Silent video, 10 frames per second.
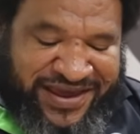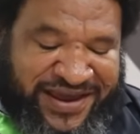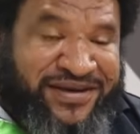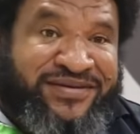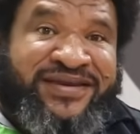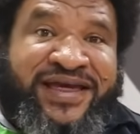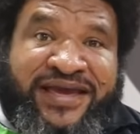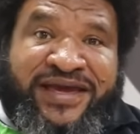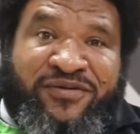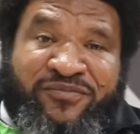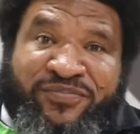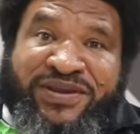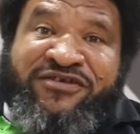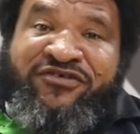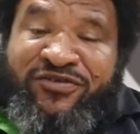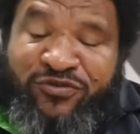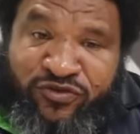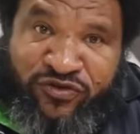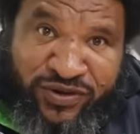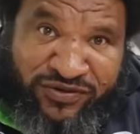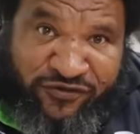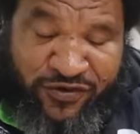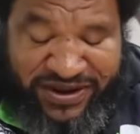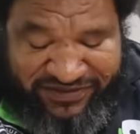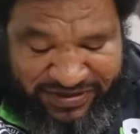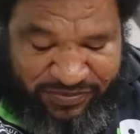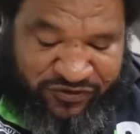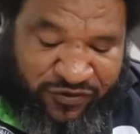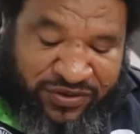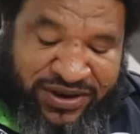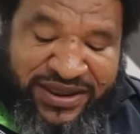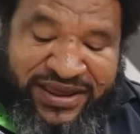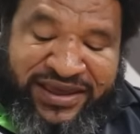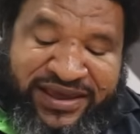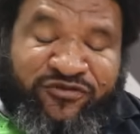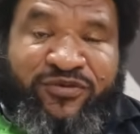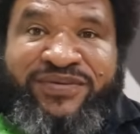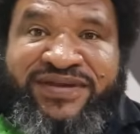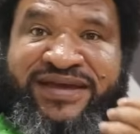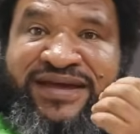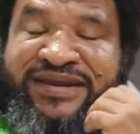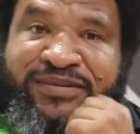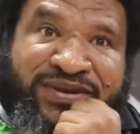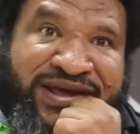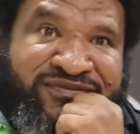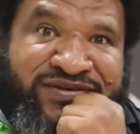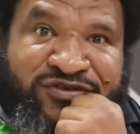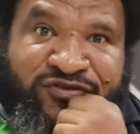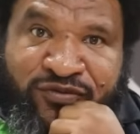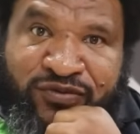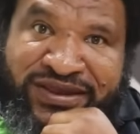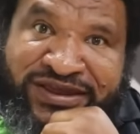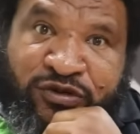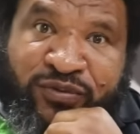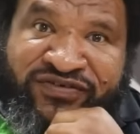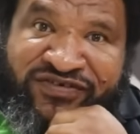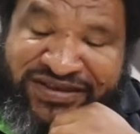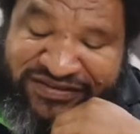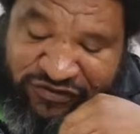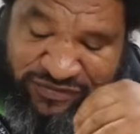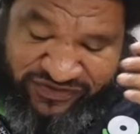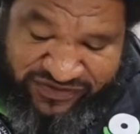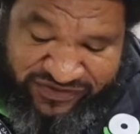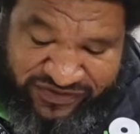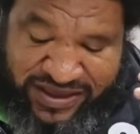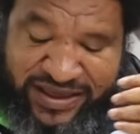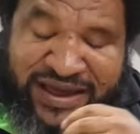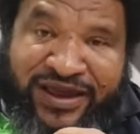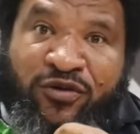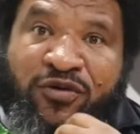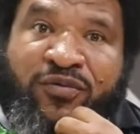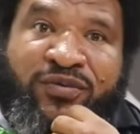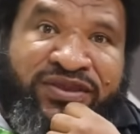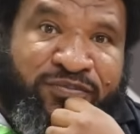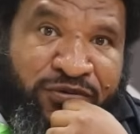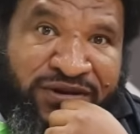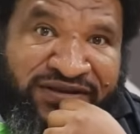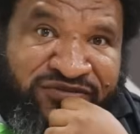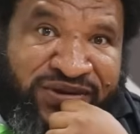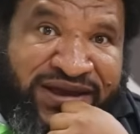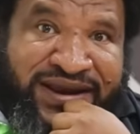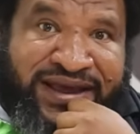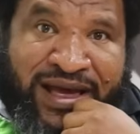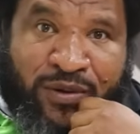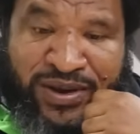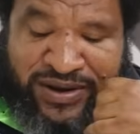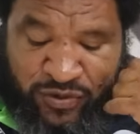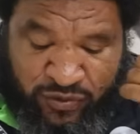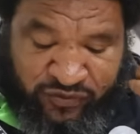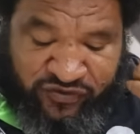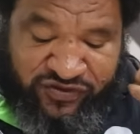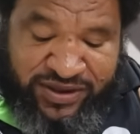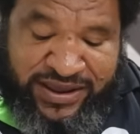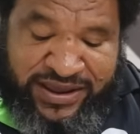And again, please do tune in for our next episode, as we'll be taking a deep dive into the USSD services, along with products regarding our loans,